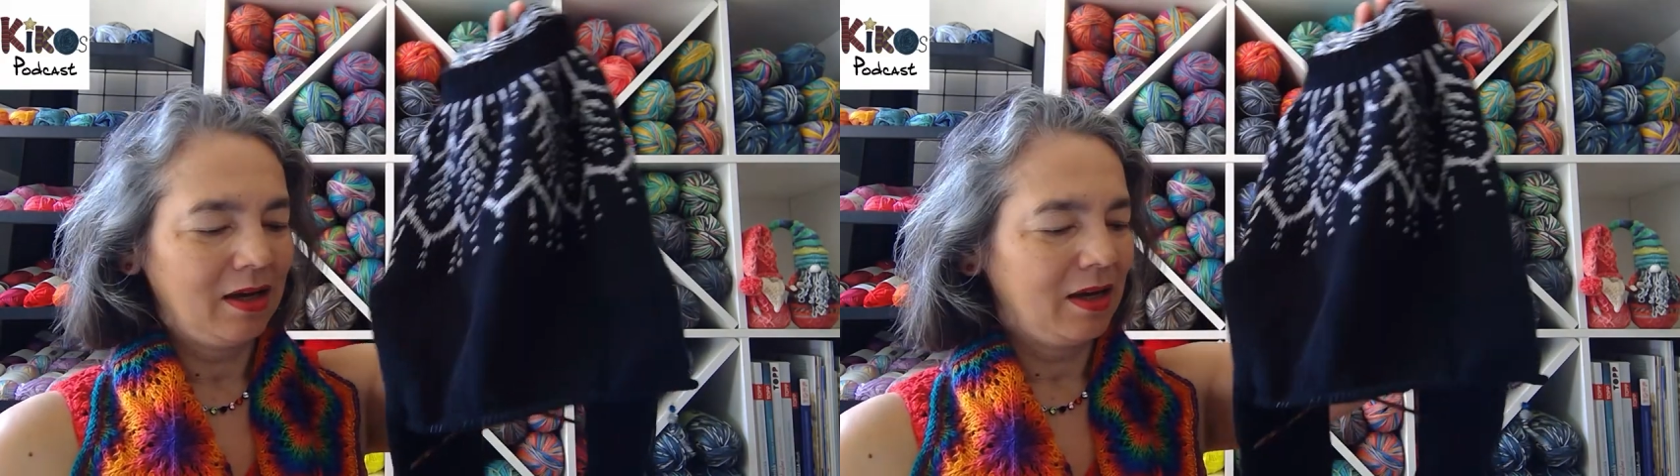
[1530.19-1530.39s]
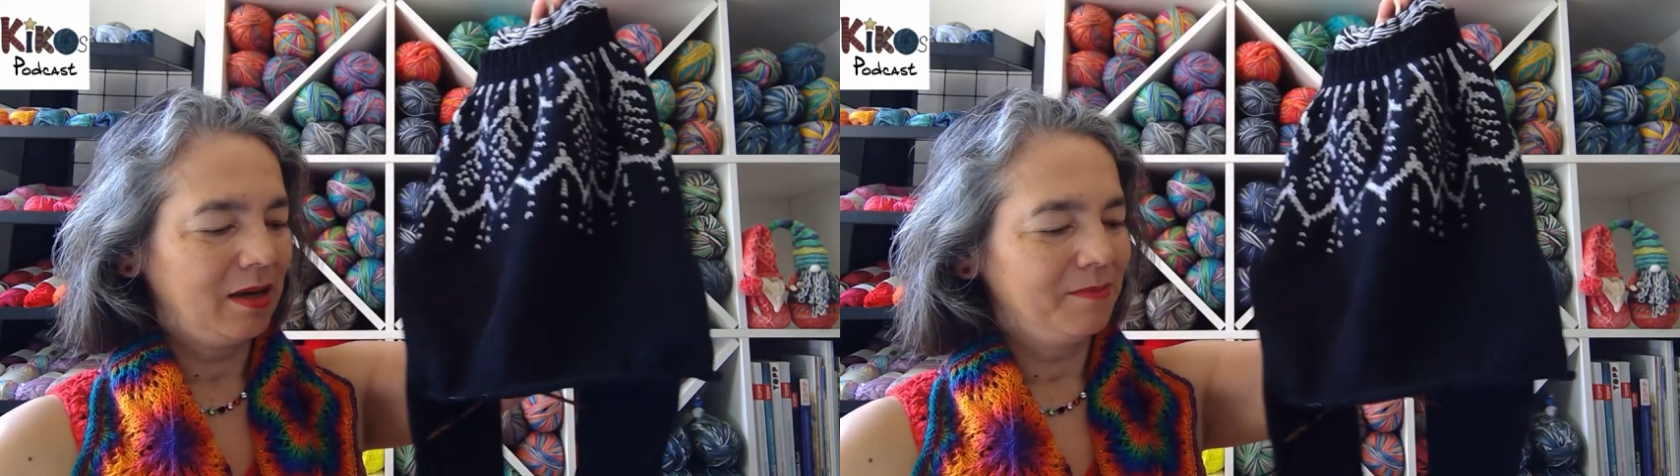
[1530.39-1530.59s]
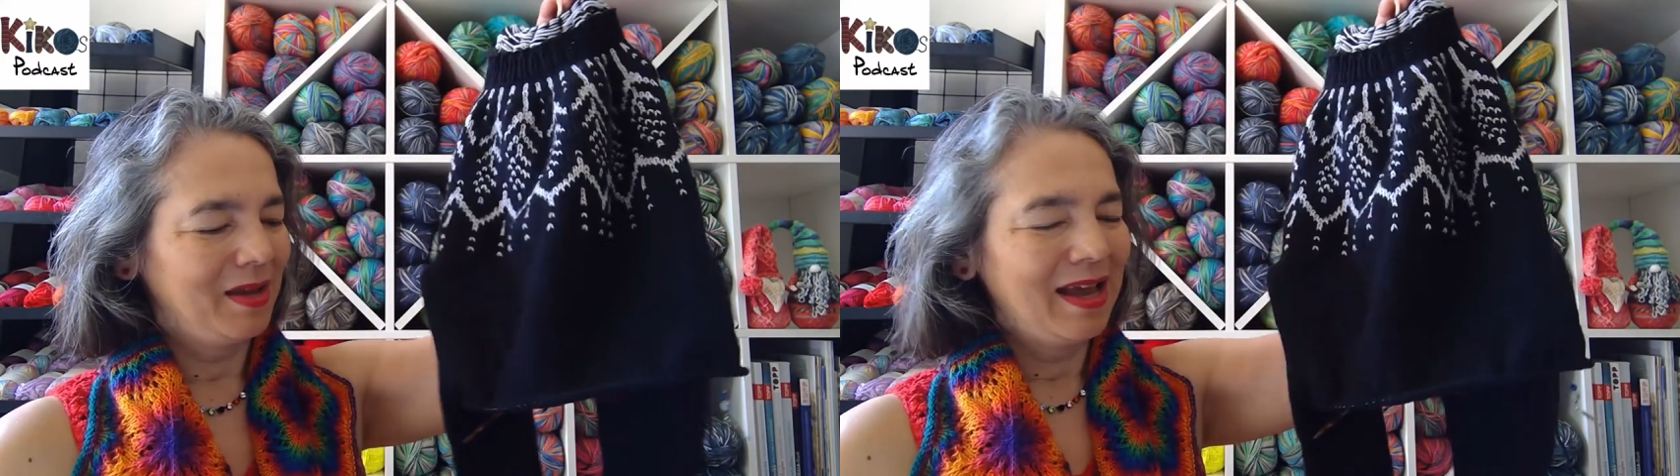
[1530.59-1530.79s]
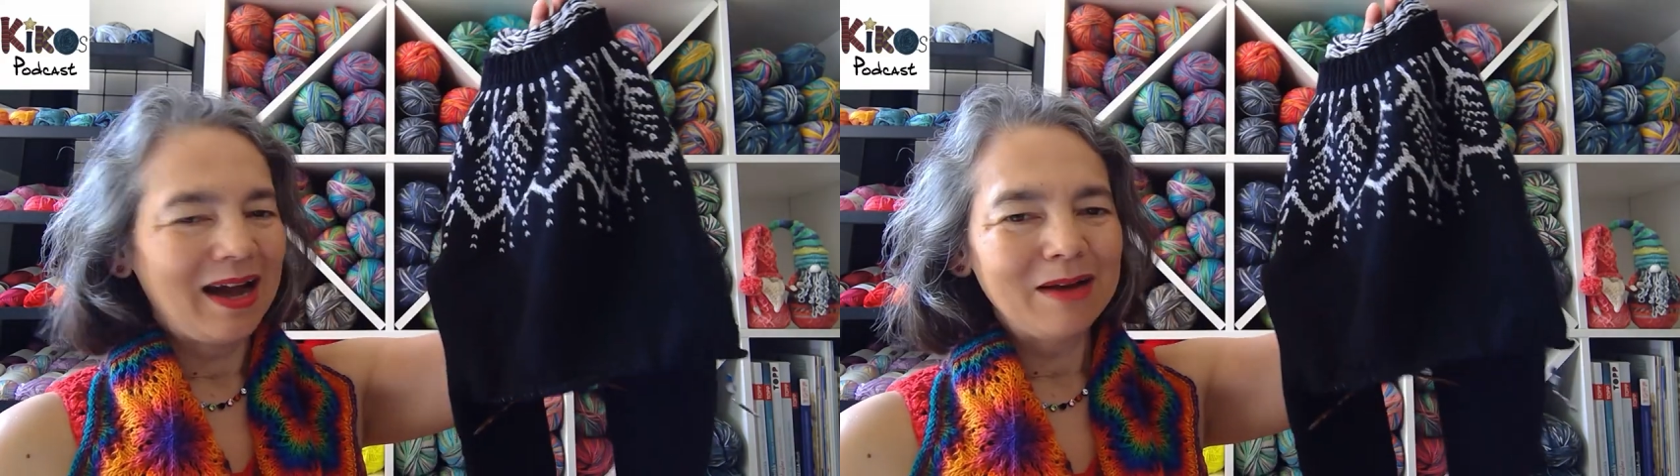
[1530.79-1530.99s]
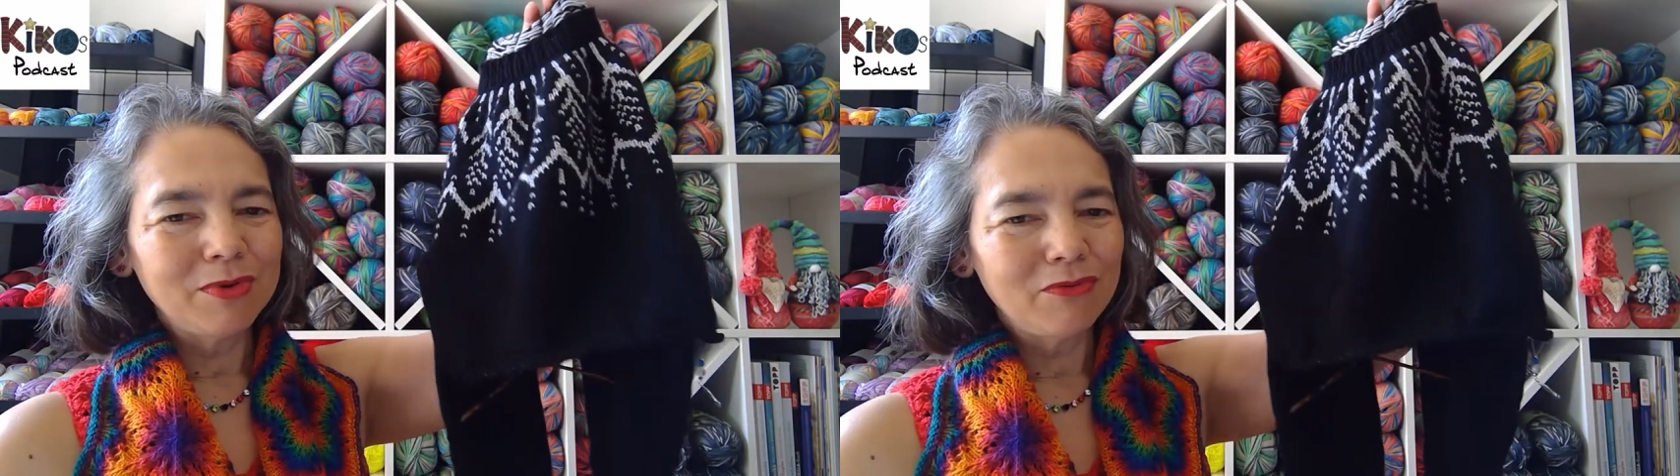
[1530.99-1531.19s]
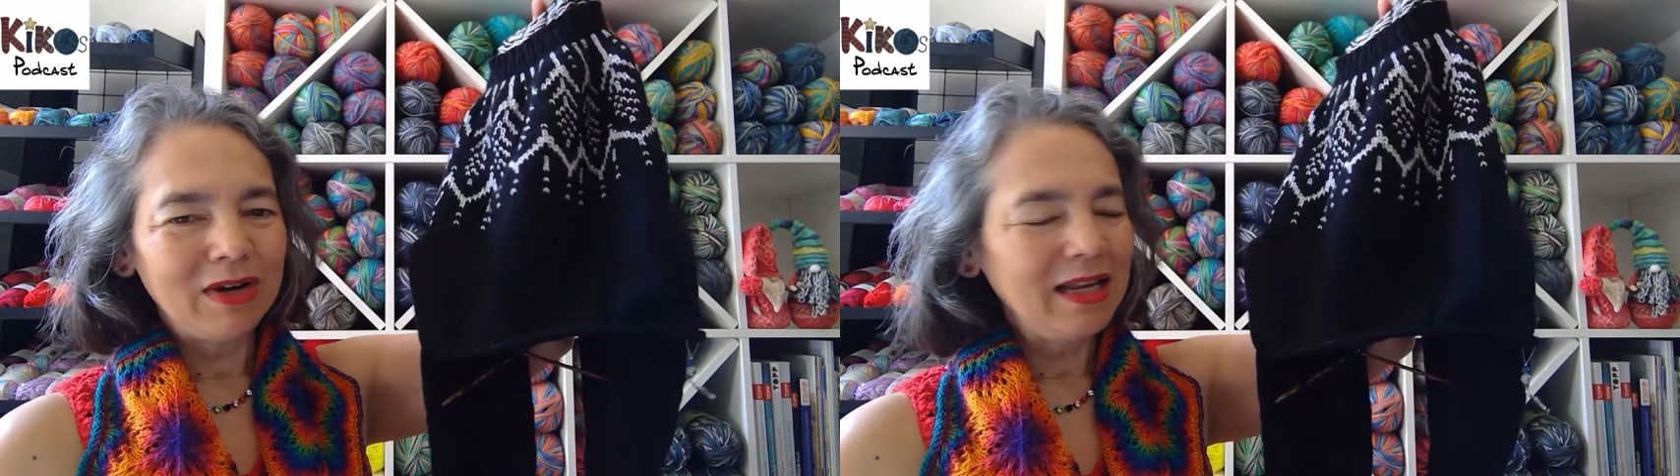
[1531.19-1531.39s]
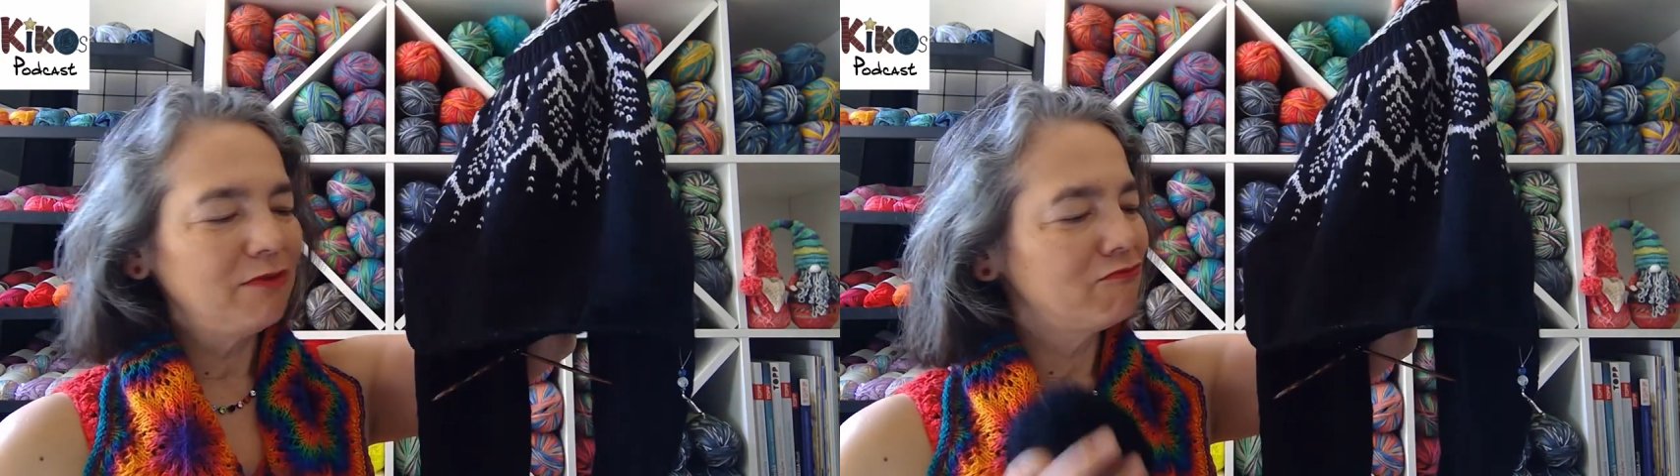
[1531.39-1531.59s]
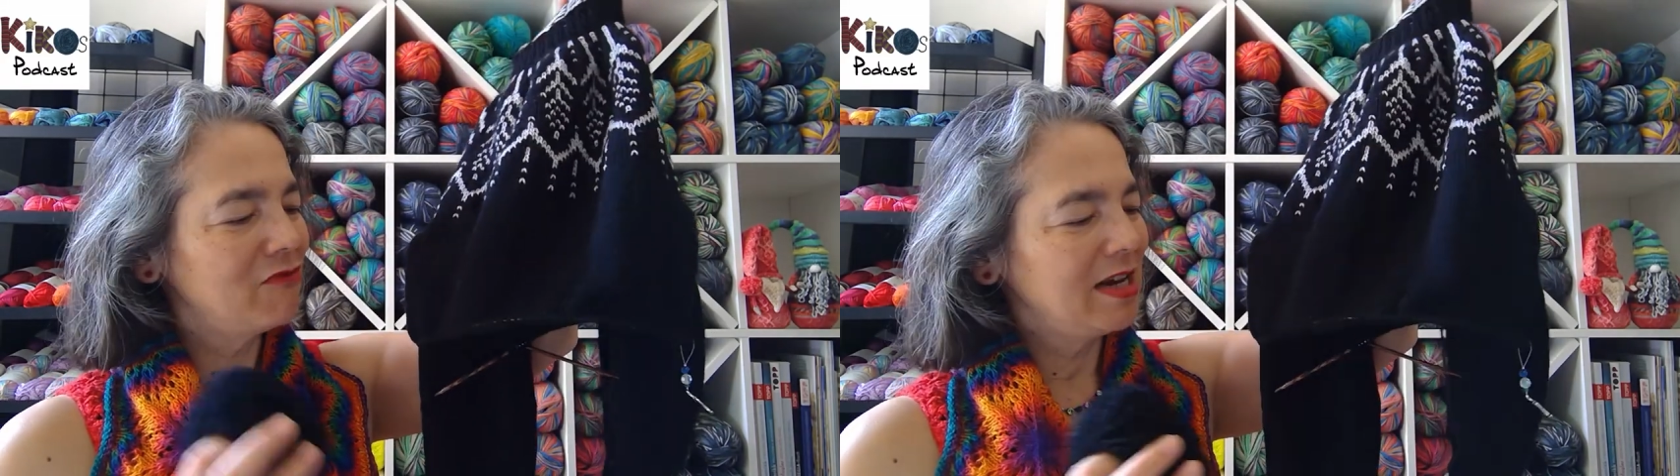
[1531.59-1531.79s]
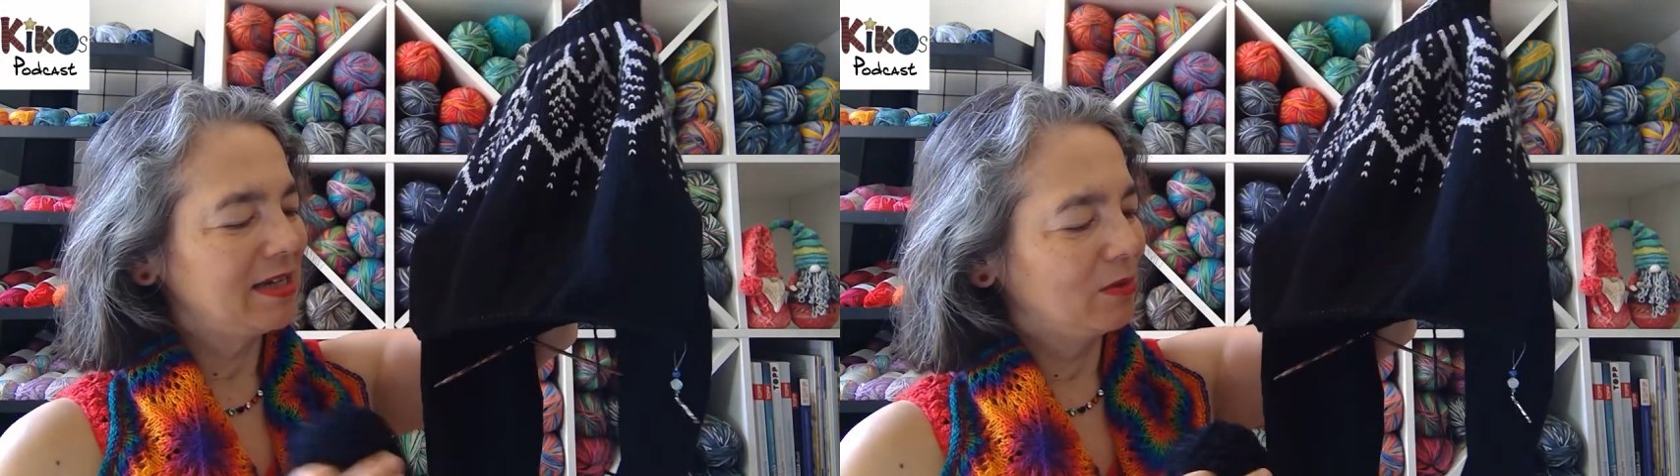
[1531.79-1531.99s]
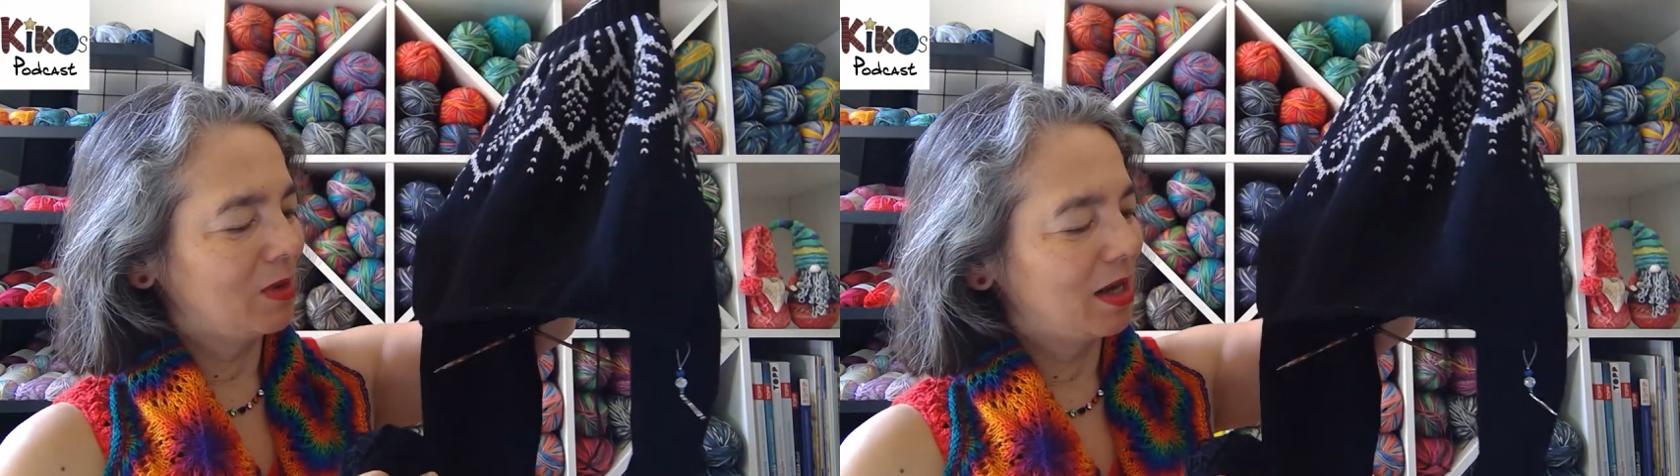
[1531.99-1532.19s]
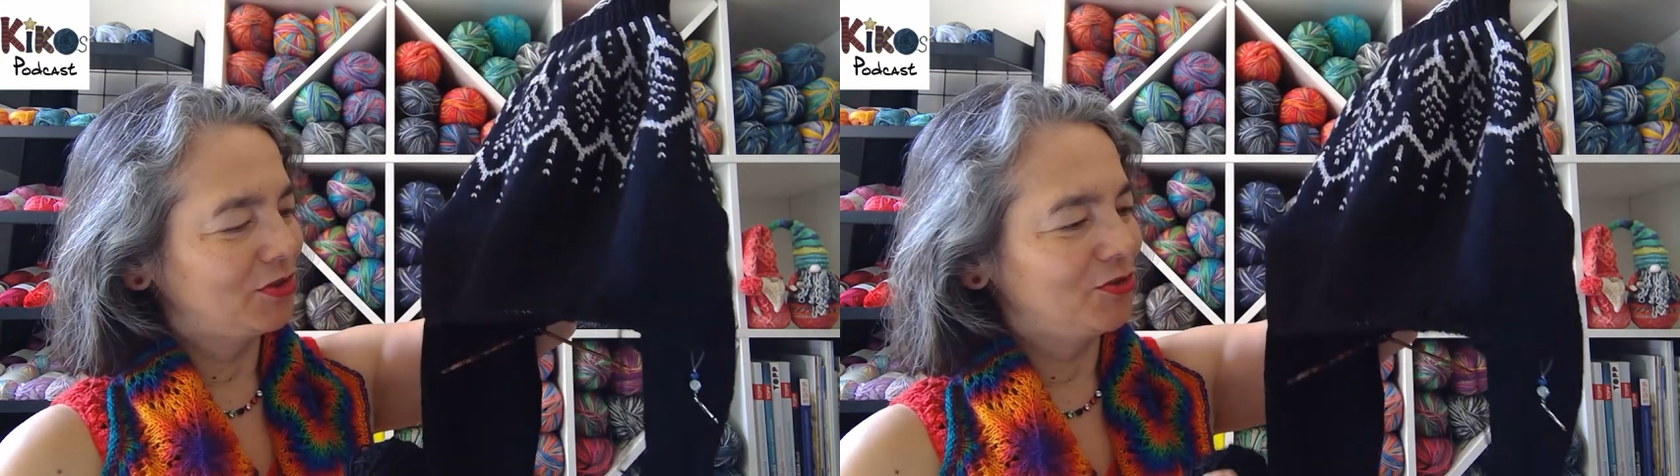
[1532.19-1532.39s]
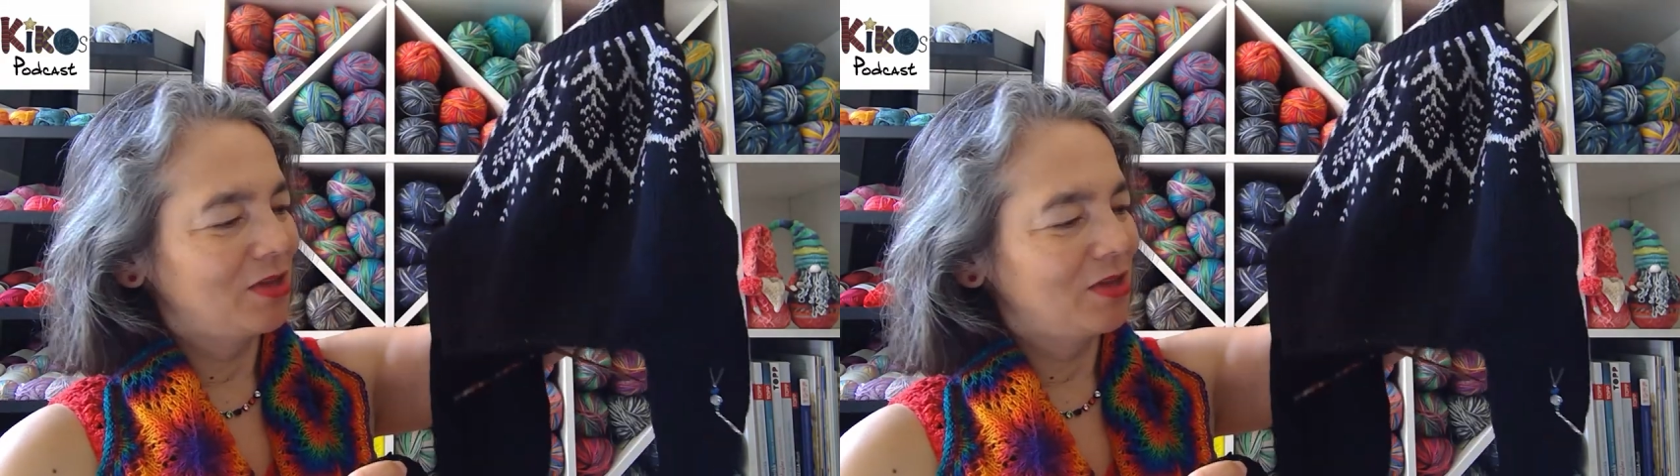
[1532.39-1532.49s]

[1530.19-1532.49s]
I'm not really reading while I do